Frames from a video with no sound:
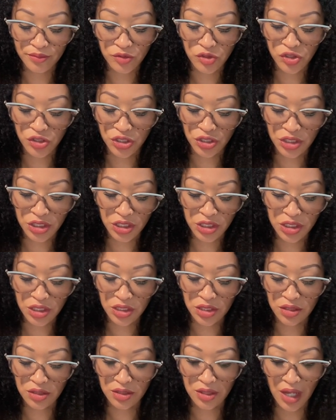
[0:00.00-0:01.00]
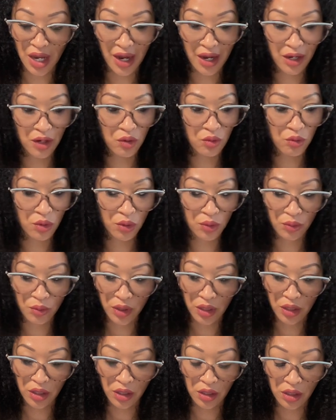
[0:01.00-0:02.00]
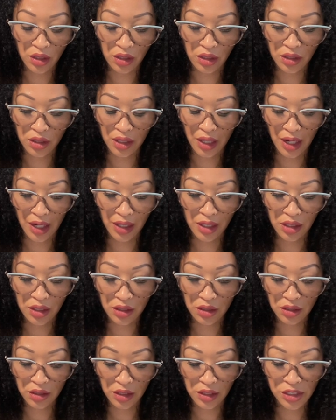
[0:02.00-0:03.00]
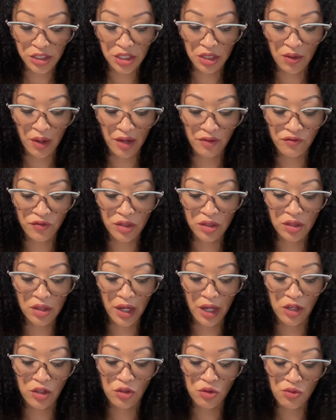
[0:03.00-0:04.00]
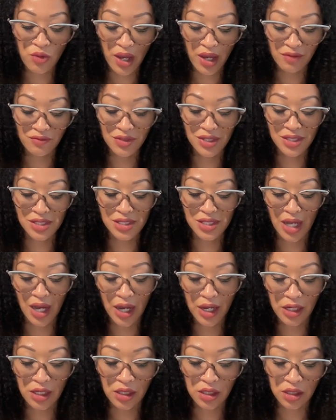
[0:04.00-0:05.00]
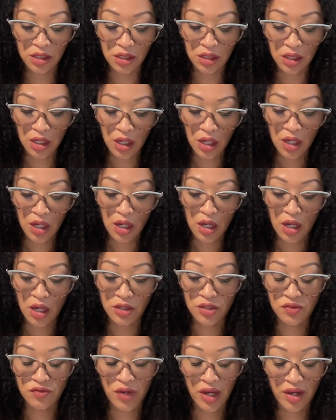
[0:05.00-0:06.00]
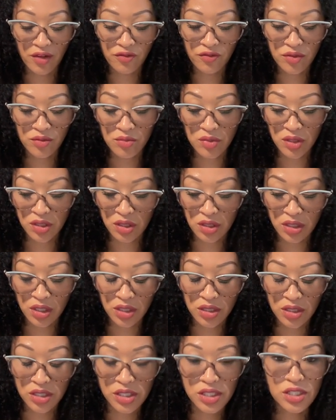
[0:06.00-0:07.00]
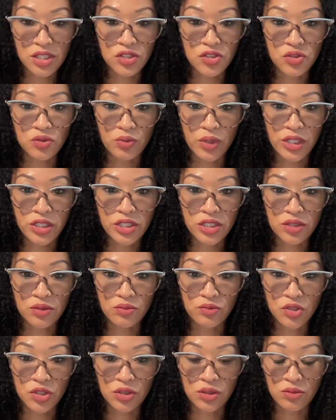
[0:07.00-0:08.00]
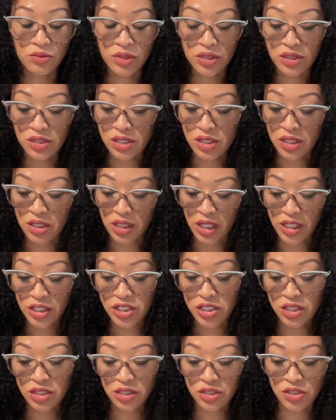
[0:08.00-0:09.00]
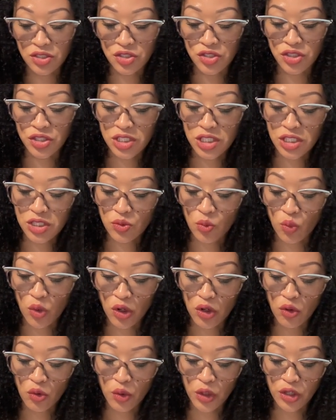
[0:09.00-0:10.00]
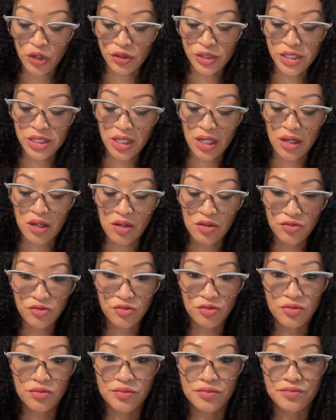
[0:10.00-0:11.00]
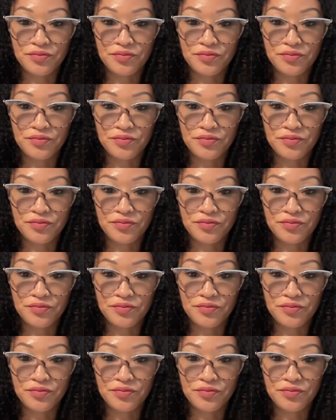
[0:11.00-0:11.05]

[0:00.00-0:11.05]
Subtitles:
just not growing, not healing. So I feel like you have decided, Divine Feminine, in this situation of dealing with this connection, to just work on yourself.